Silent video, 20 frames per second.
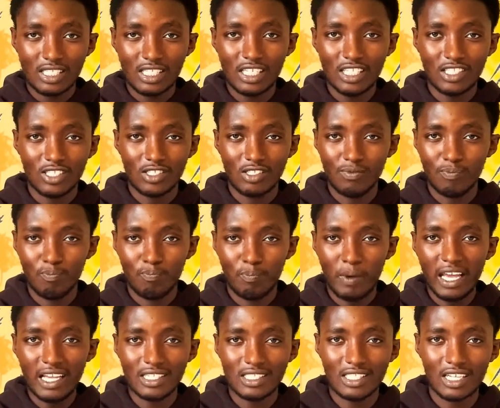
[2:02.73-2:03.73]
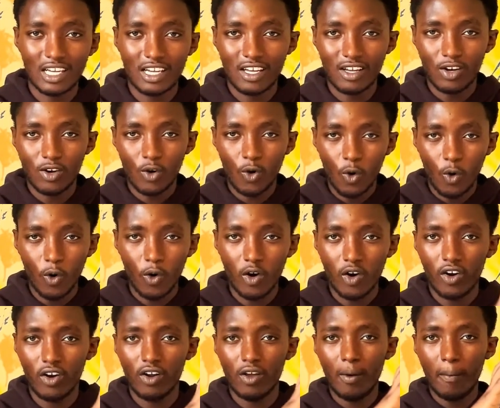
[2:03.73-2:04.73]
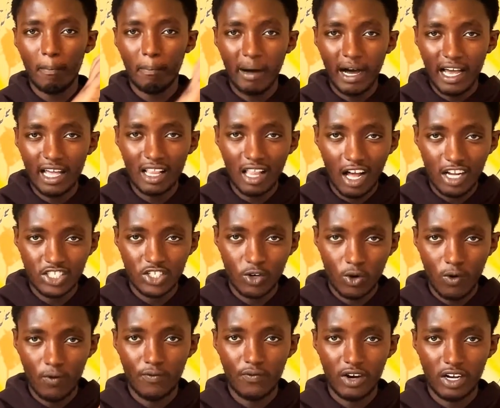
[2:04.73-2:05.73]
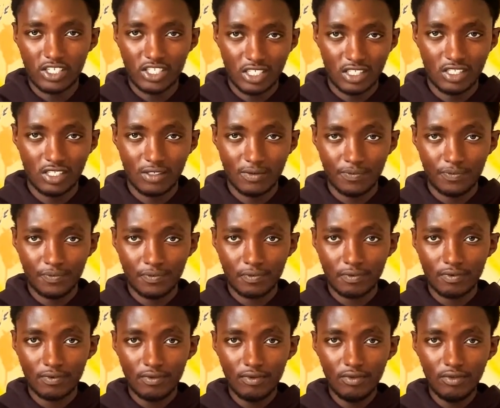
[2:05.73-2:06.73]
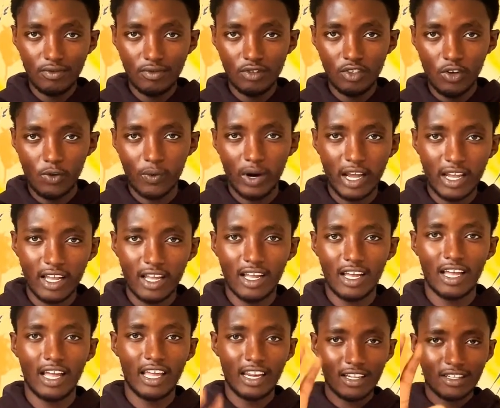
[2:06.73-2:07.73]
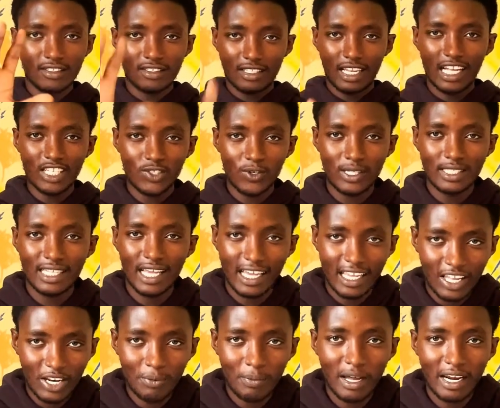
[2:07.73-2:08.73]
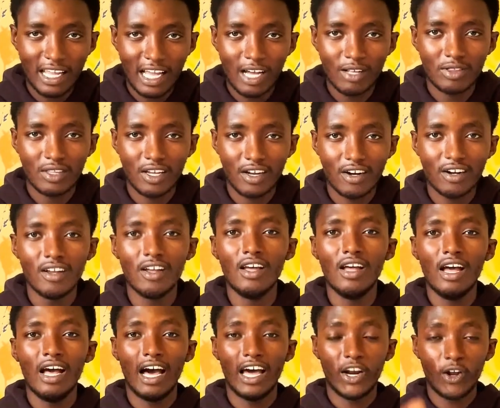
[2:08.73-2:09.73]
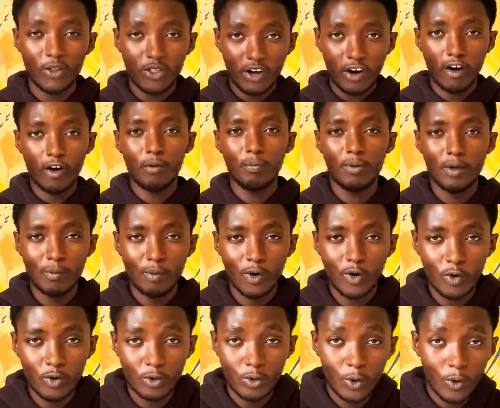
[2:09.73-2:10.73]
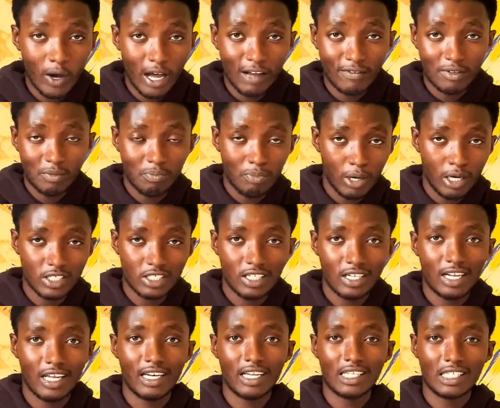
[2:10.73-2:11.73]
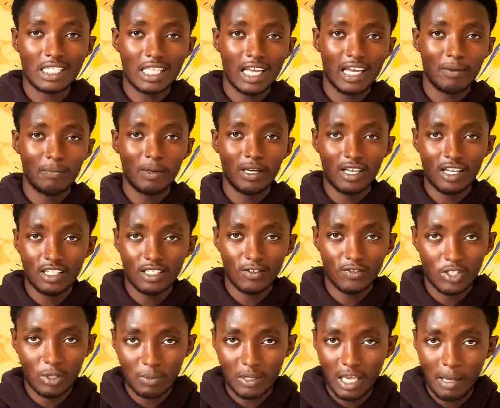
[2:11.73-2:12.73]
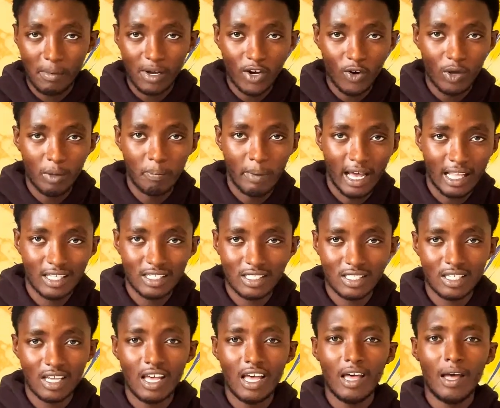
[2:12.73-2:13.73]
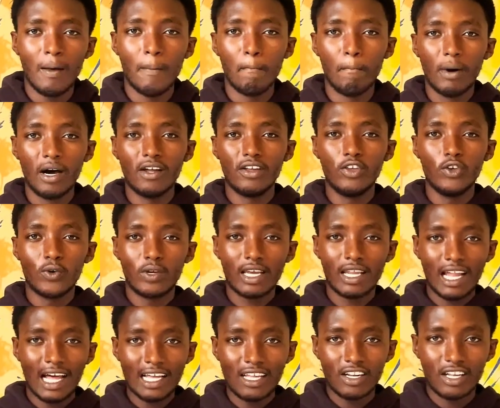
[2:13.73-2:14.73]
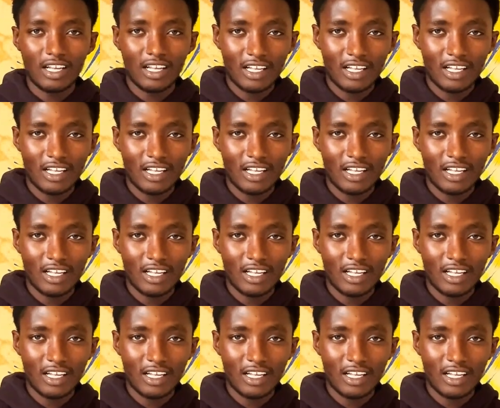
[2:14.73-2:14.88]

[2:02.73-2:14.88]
these basic core biological functions, right? Not to attack anybody out there. I know there are people who do have depression and it's like because of some chemical imbalance, but you cannot